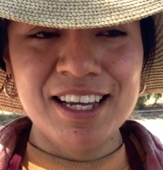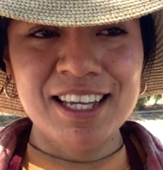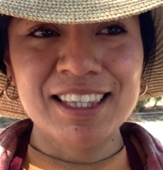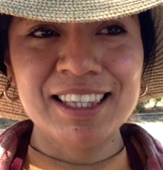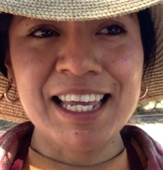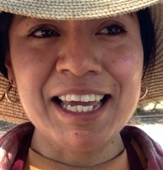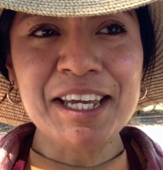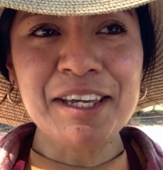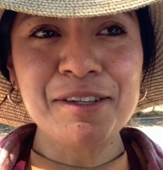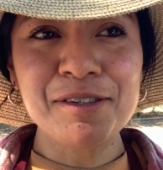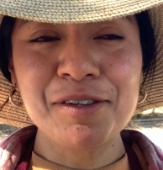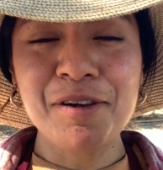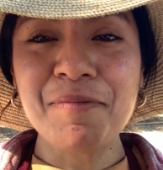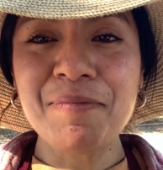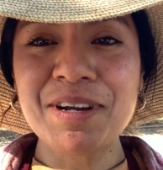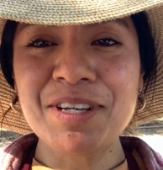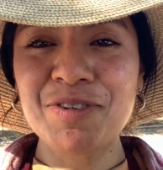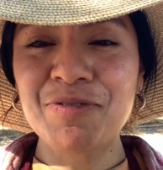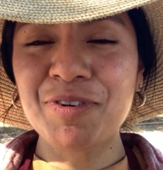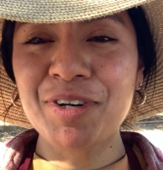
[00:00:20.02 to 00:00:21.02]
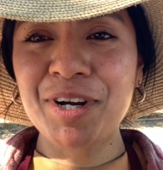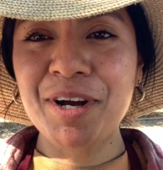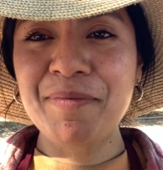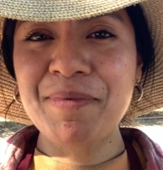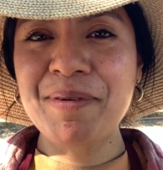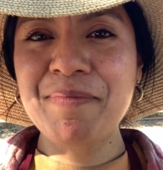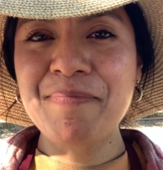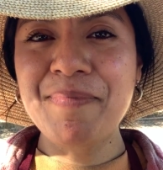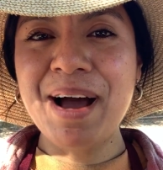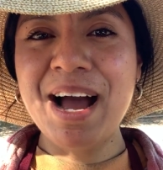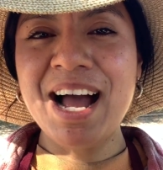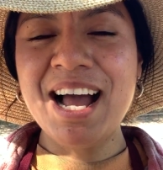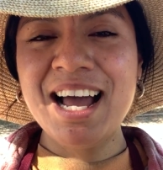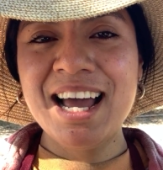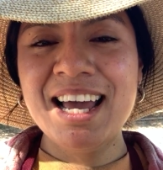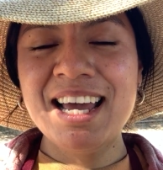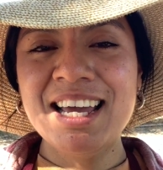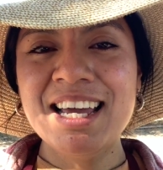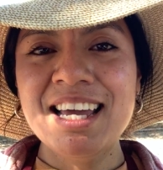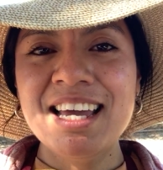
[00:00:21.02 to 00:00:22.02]
thank you so much for coming
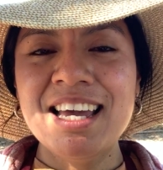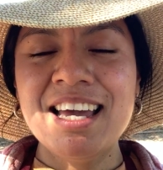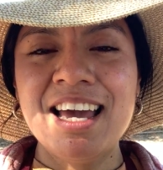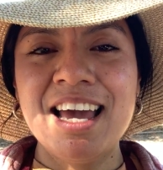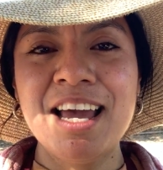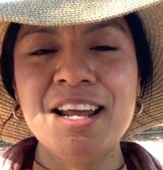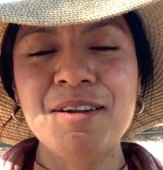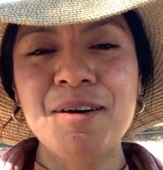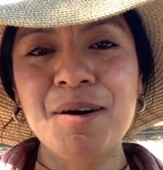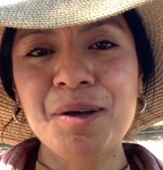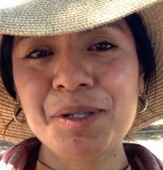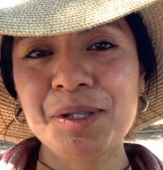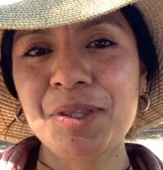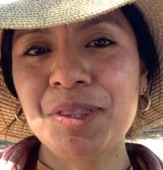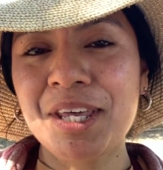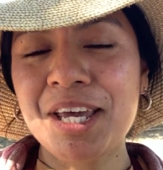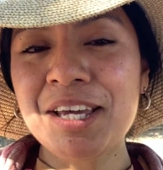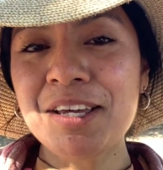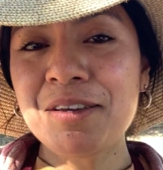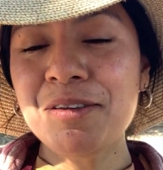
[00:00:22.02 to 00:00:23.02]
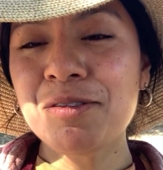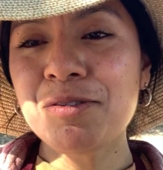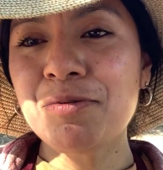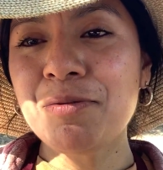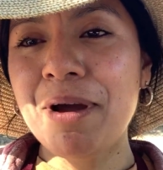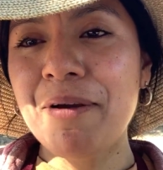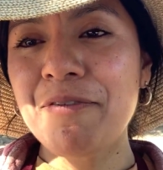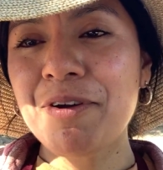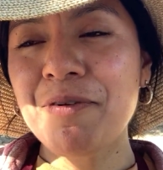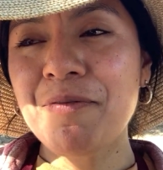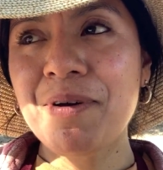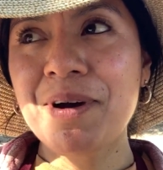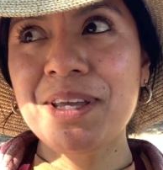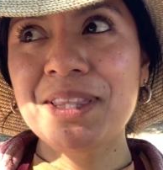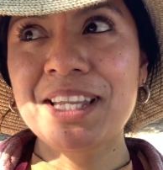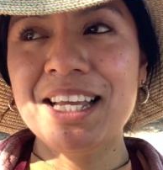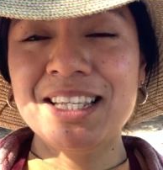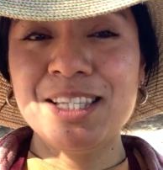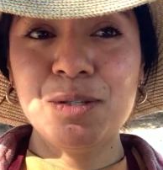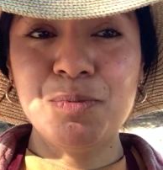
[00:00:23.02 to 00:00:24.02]
by. And also thank you to
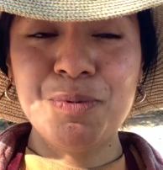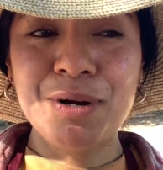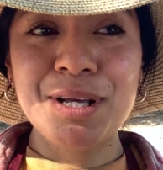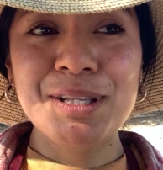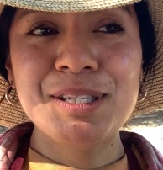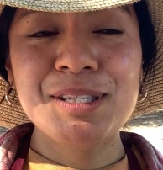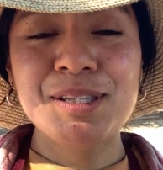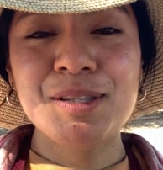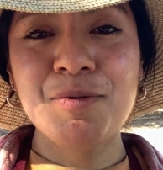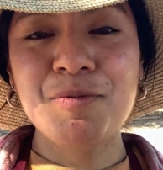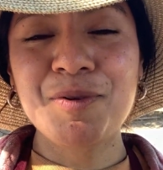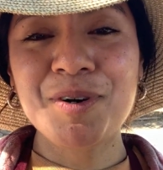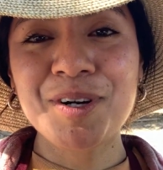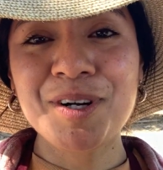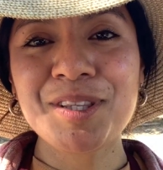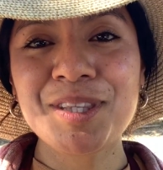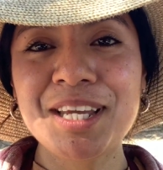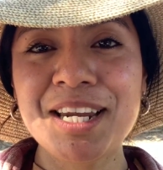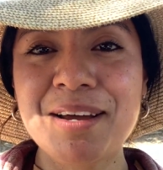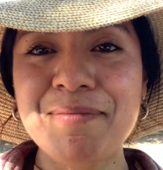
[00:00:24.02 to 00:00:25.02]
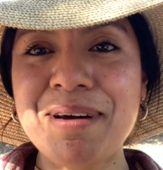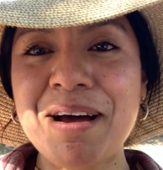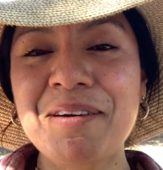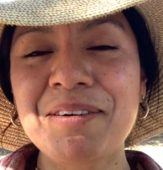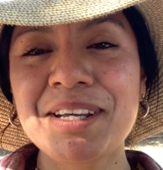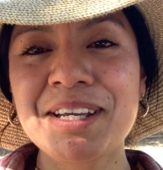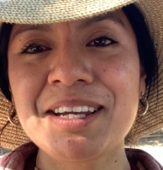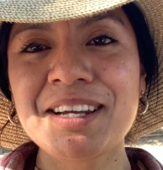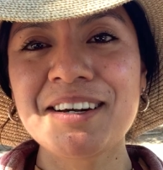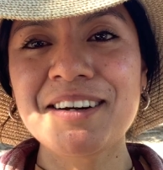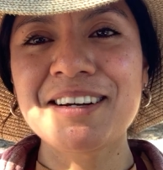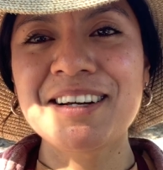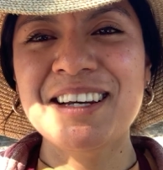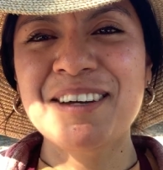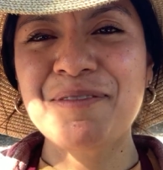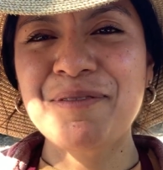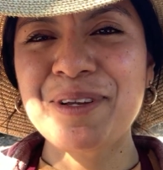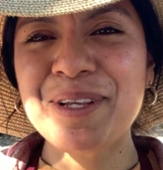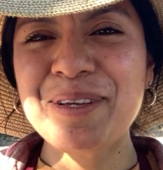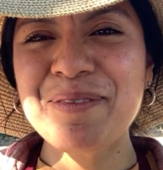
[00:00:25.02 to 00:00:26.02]
everyone that spreads the word that I'm out here.
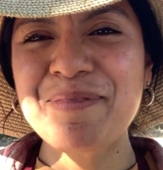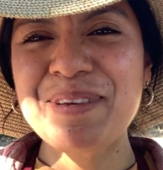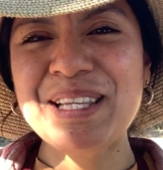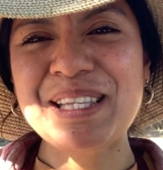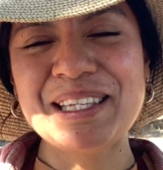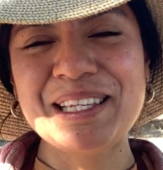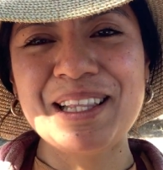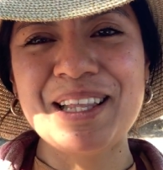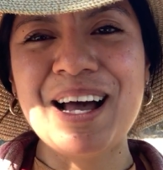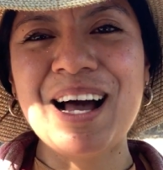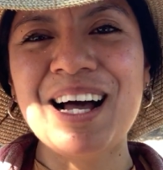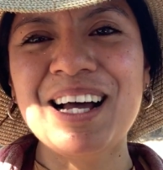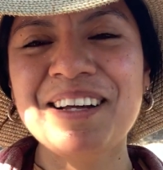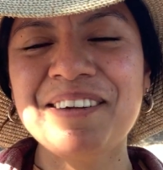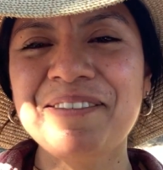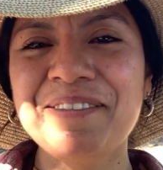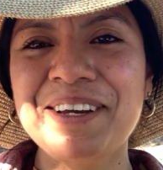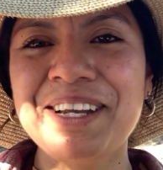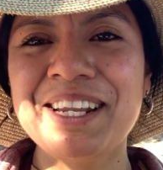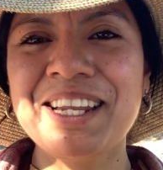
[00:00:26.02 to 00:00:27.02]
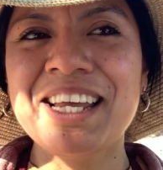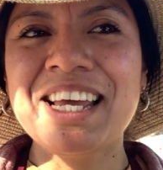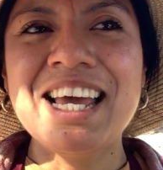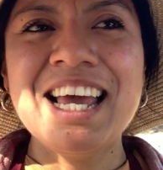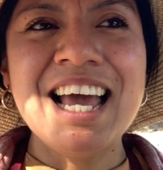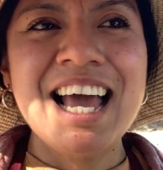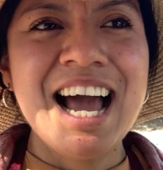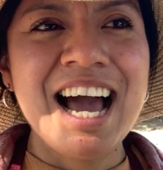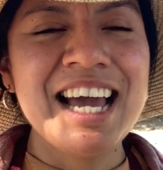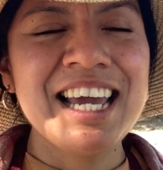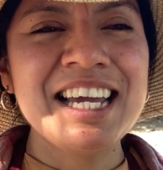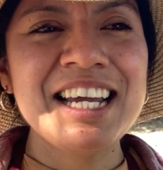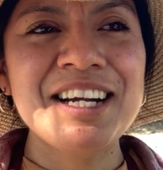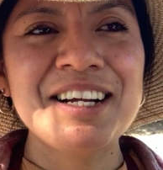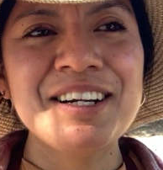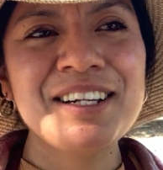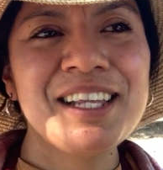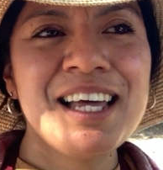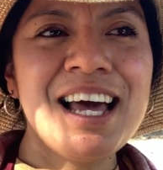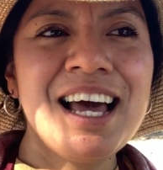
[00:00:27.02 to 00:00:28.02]
It really means a lot when I
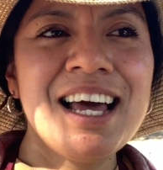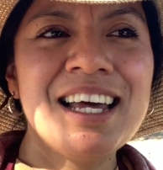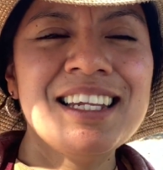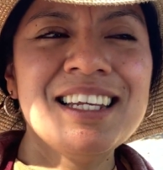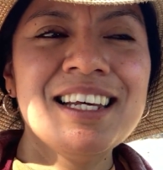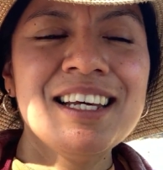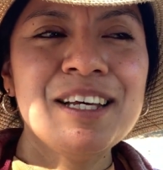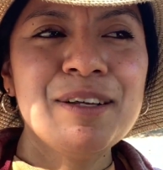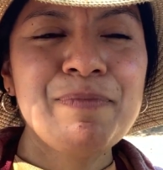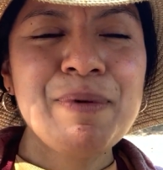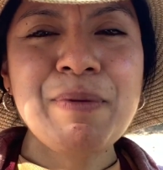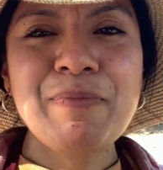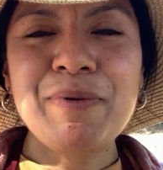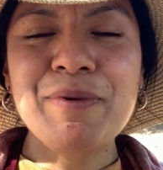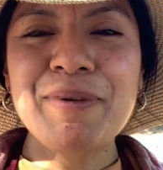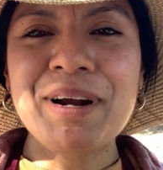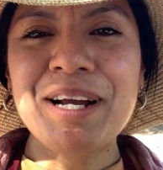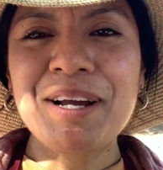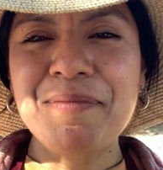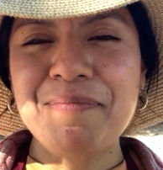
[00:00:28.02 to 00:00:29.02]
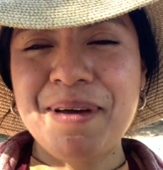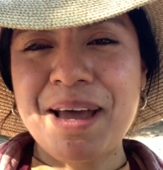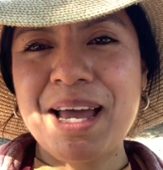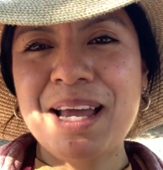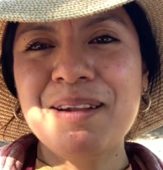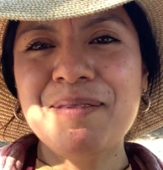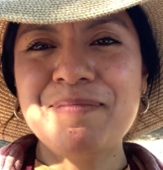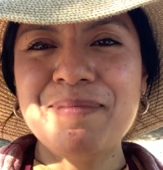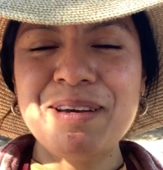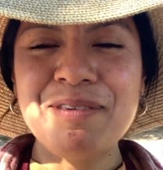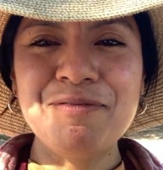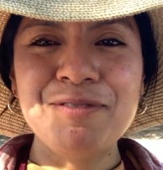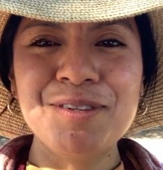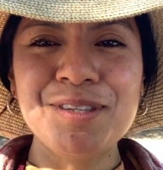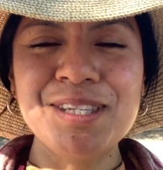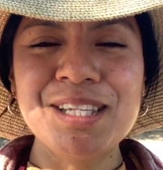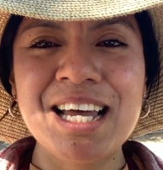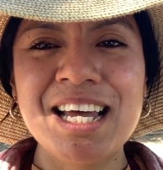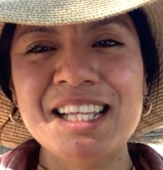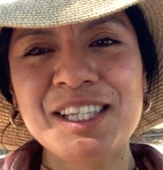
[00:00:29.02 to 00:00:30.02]
hear that people recommend my freak
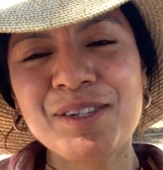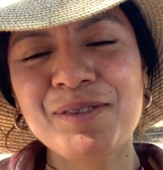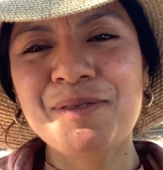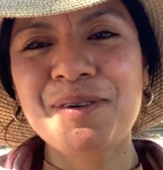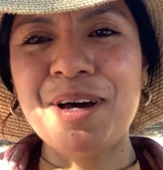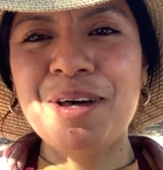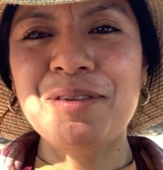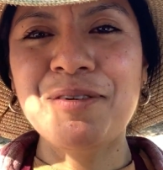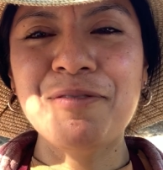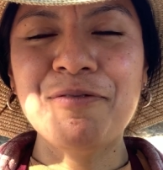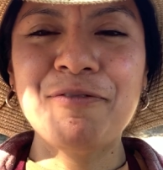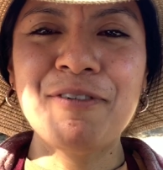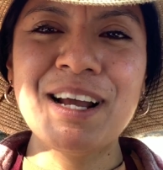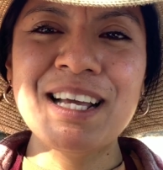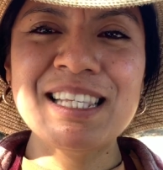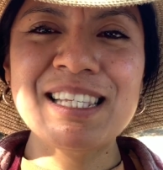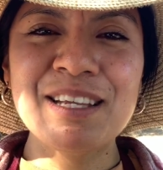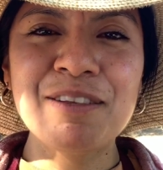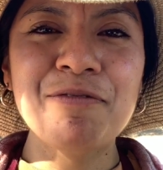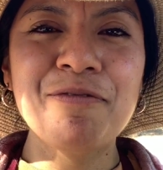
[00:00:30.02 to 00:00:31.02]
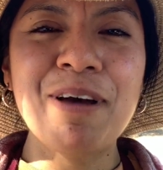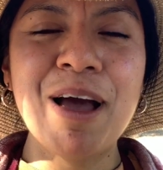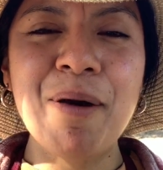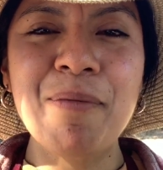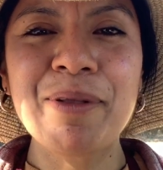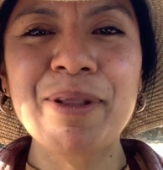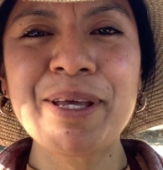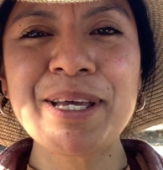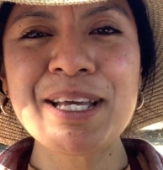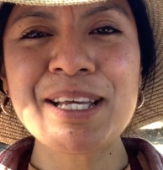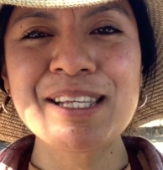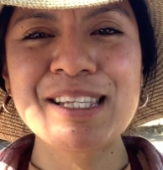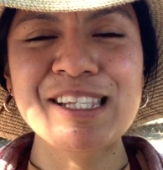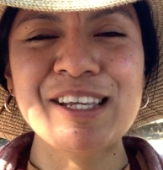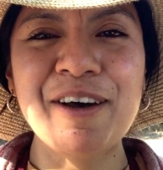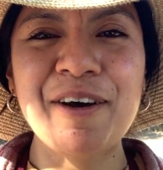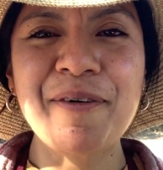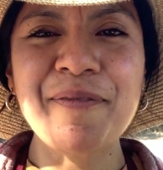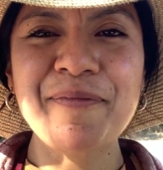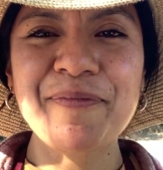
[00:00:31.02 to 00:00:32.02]
stand to other friends and family.
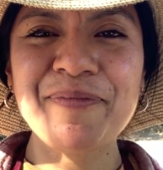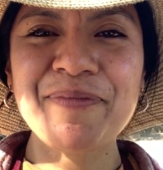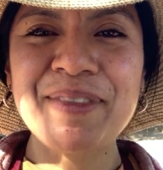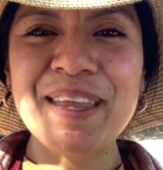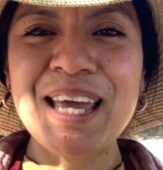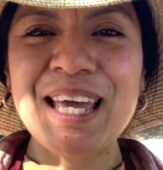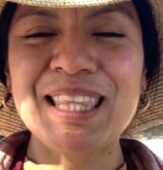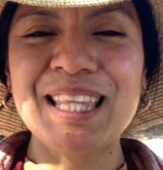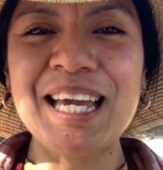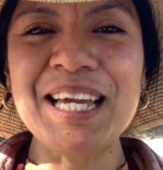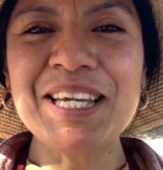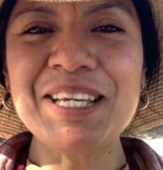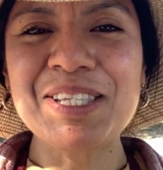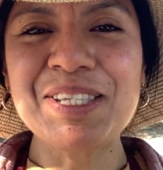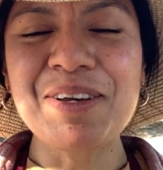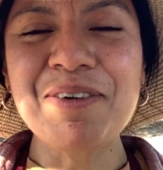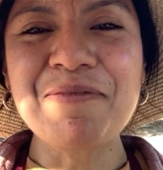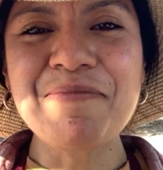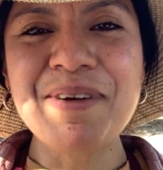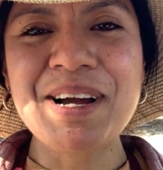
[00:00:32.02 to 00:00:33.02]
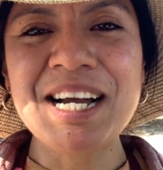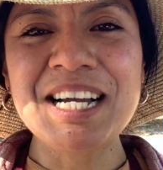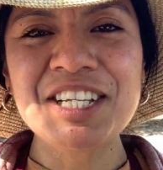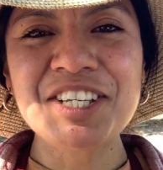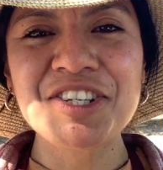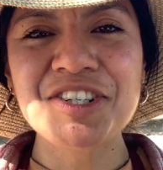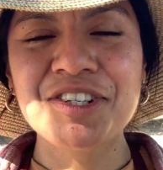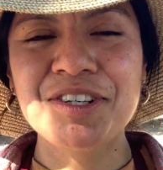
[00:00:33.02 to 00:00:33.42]
So thank you so much.